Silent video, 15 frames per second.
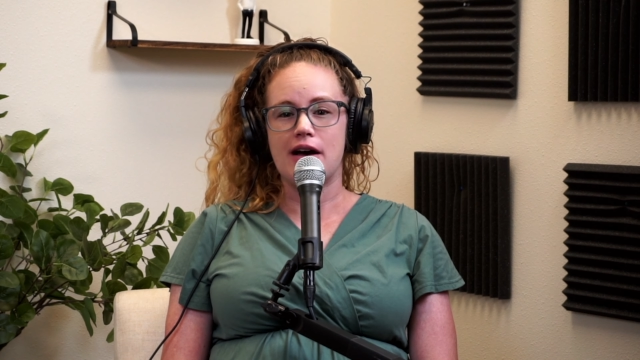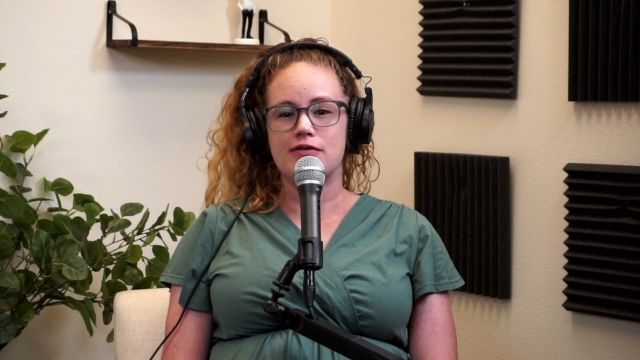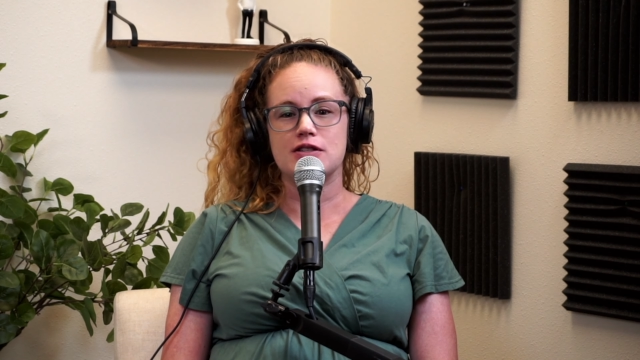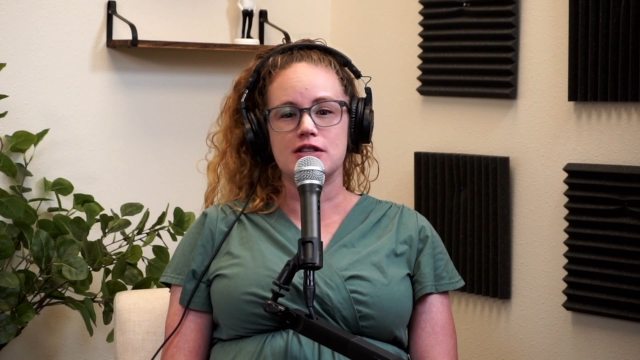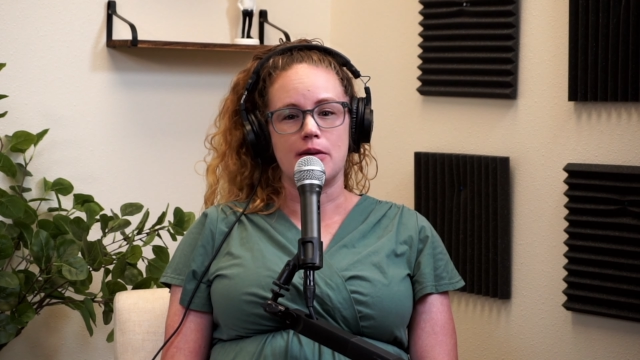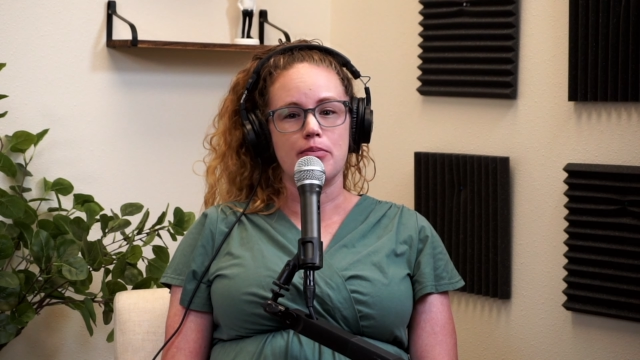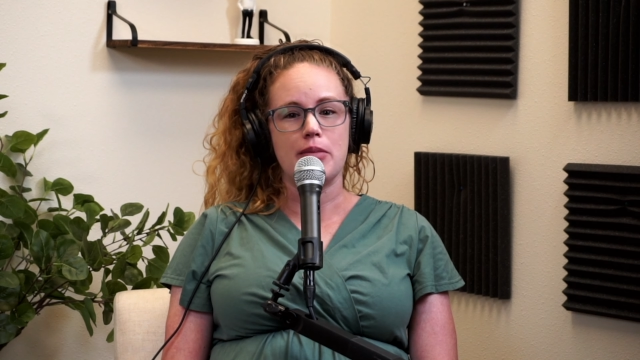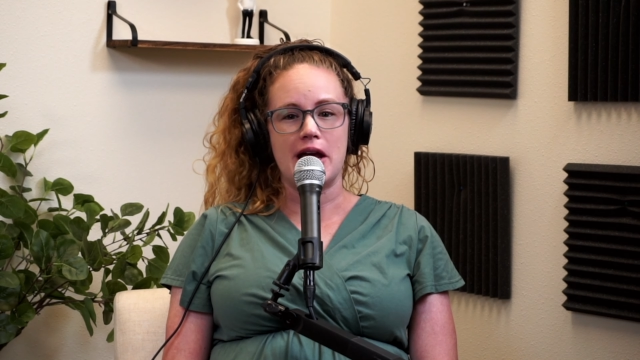
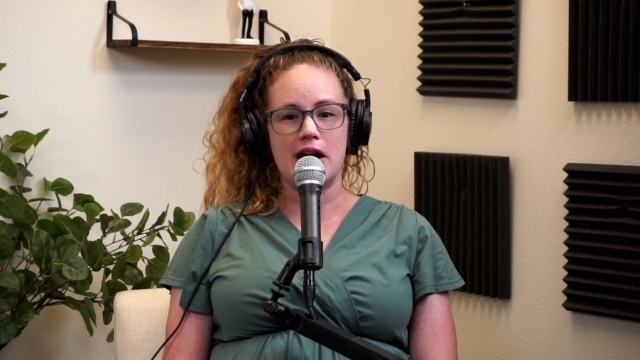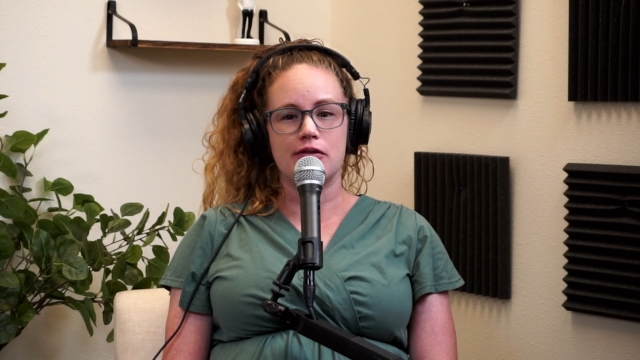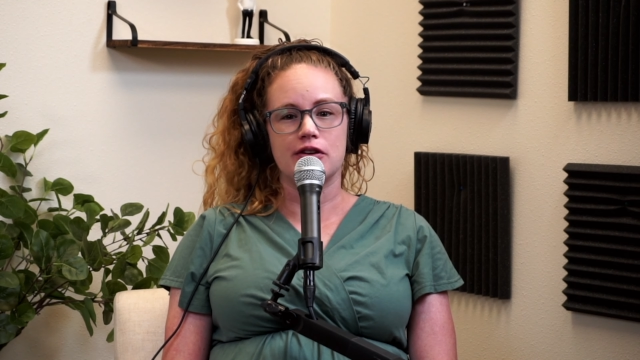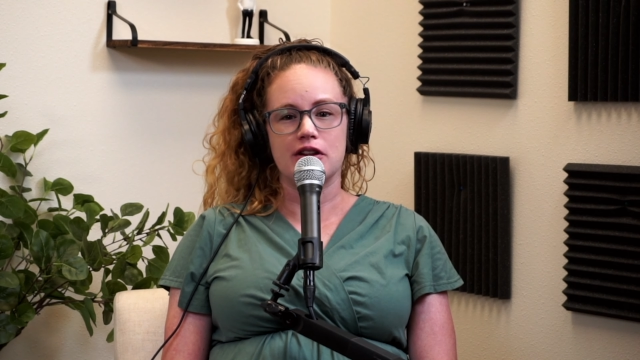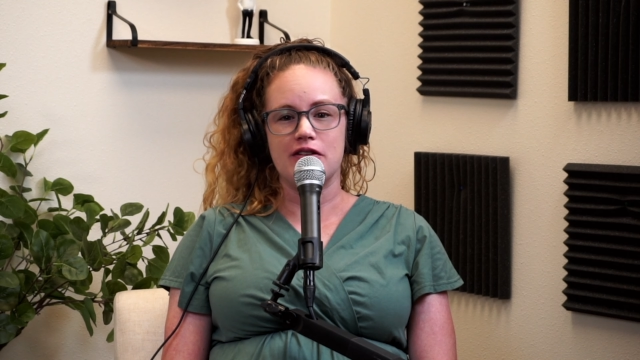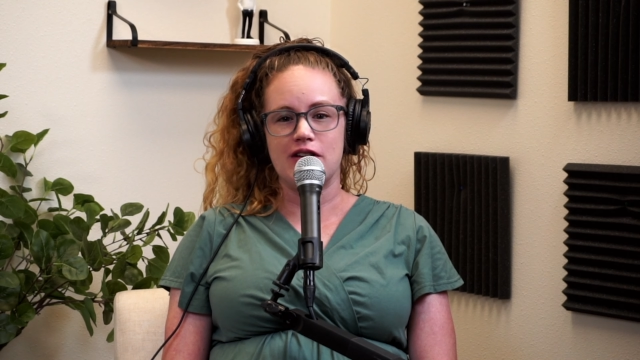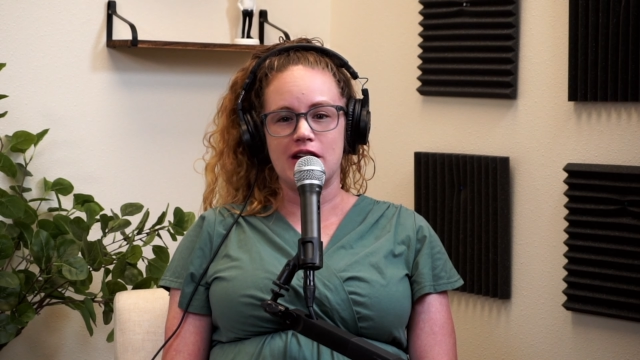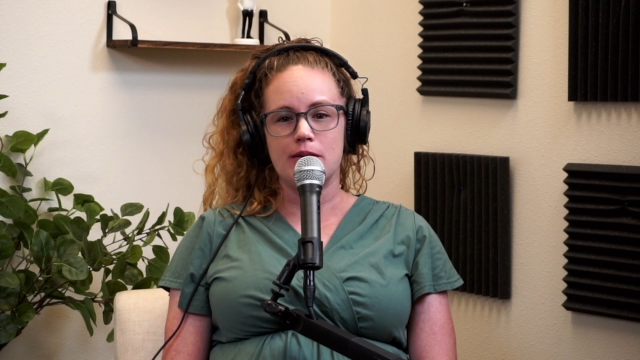some pain
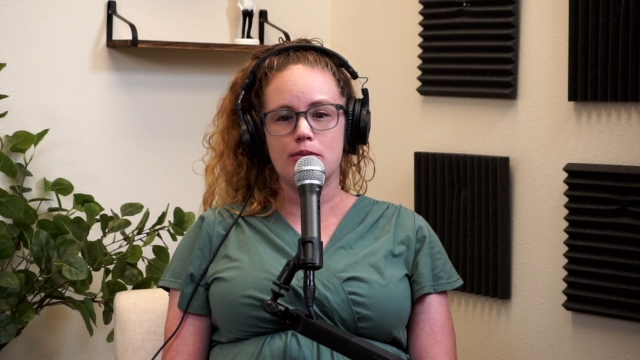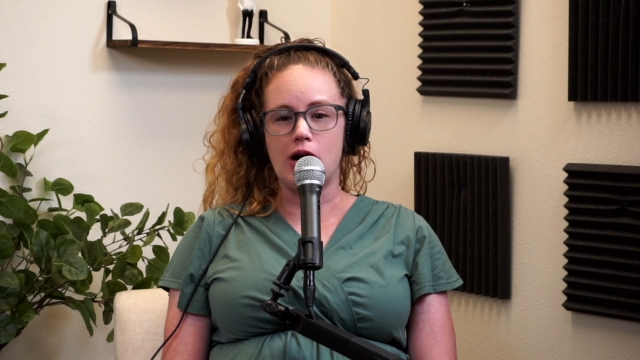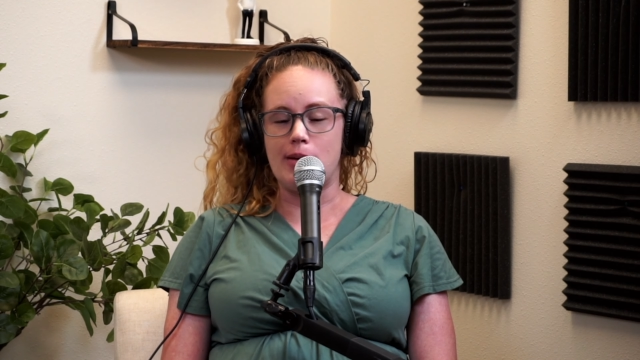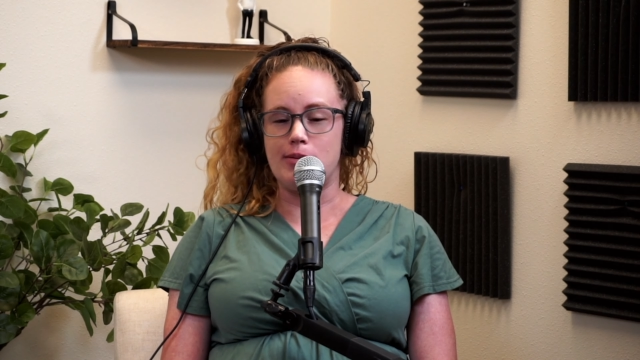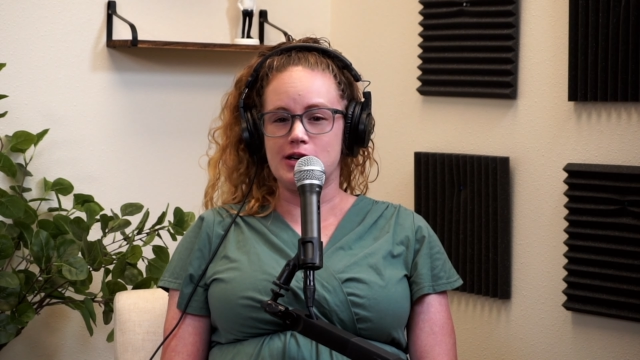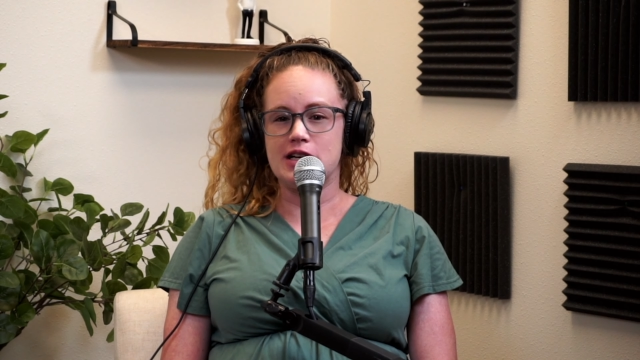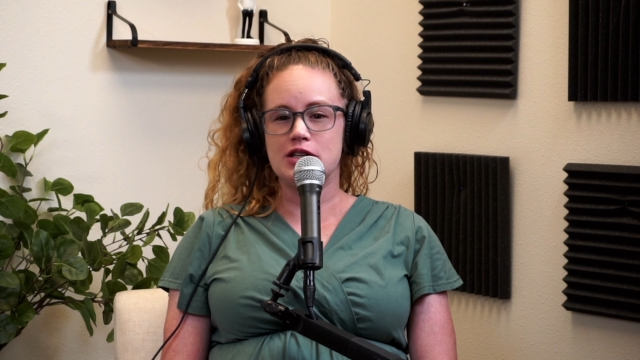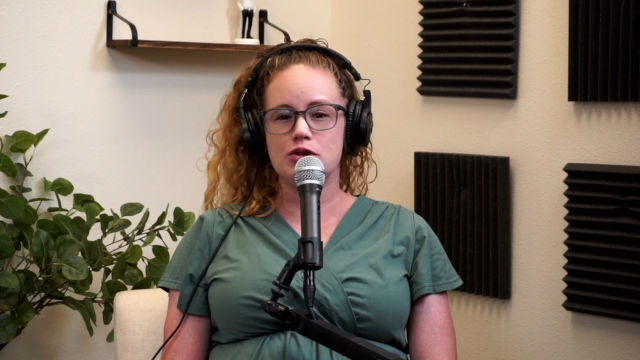relieving properties.